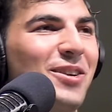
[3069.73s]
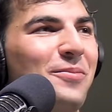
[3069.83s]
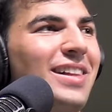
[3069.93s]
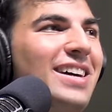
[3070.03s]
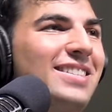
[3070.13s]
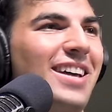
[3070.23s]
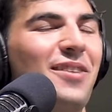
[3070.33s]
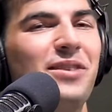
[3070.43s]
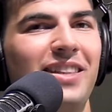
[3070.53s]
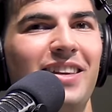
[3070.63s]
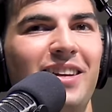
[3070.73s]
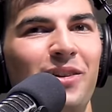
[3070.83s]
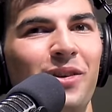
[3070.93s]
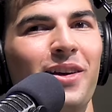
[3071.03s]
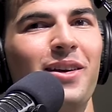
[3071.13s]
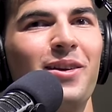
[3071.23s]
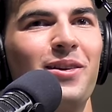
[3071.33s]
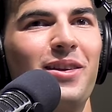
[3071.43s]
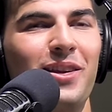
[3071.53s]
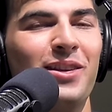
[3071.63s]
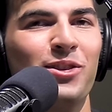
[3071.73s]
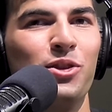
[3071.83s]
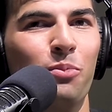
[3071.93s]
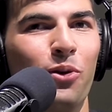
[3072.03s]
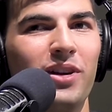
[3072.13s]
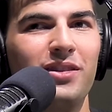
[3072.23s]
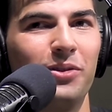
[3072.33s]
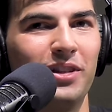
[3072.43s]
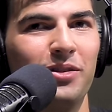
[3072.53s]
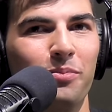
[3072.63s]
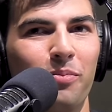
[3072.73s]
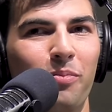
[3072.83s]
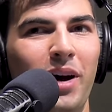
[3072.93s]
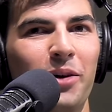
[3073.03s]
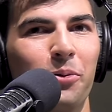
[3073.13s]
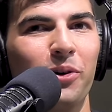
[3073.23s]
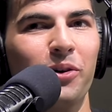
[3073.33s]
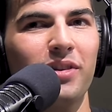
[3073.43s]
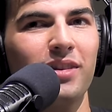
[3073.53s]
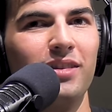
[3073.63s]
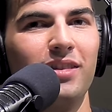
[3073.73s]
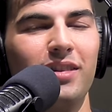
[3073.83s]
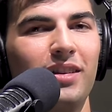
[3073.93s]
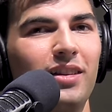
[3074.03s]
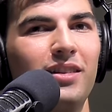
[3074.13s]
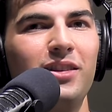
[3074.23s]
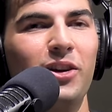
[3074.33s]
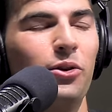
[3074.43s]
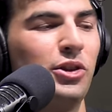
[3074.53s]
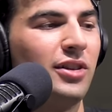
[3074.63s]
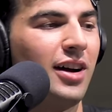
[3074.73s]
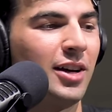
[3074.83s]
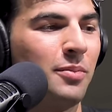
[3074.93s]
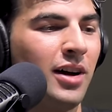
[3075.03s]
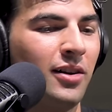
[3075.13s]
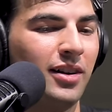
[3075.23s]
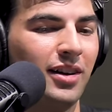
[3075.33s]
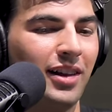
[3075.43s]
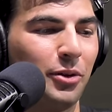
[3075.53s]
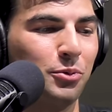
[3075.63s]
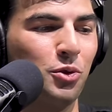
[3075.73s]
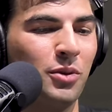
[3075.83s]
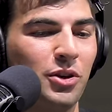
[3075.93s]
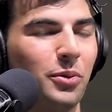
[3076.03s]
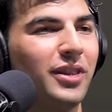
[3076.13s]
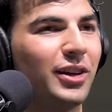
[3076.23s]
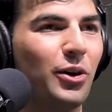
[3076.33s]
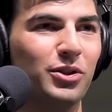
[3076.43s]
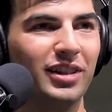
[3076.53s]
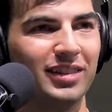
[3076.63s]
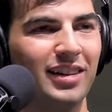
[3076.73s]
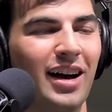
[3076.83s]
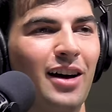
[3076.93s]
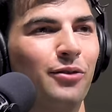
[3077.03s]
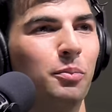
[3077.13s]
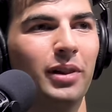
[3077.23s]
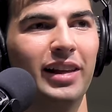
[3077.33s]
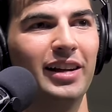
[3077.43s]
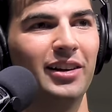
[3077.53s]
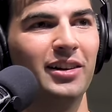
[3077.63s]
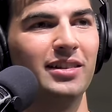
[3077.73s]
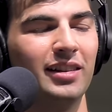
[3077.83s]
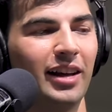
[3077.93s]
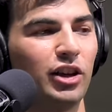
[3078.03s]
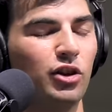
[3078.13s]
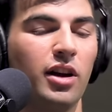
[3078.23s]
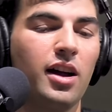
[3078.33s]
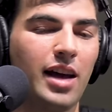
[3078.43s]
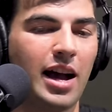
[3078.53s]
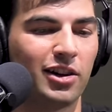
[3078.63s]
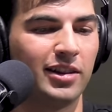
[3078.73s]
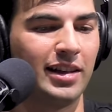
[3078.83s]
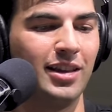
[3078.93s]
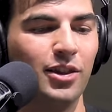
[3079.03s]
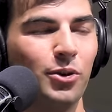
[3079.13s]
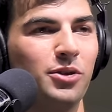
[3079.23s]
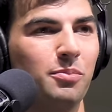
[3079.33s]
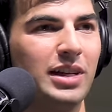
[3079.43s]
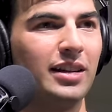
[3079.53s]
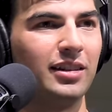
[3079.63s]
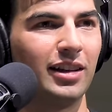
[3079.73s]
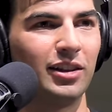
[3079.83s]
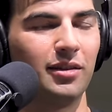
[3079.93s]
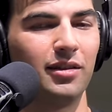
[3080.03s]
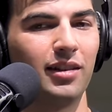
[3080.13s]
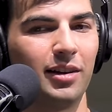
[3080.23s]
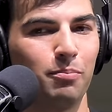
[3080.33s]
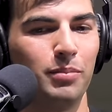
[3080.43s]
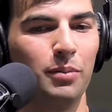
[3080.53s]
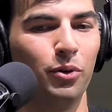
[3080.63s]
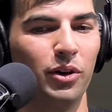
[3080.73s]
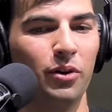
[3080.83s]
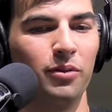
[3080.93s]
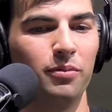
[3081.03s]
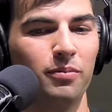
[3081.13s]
applies to everything in, in, sports, which is my world. You know, you talk about uh, like rumors with the coaching staff or players, and like you're not actually in those meetings. Like, like people don't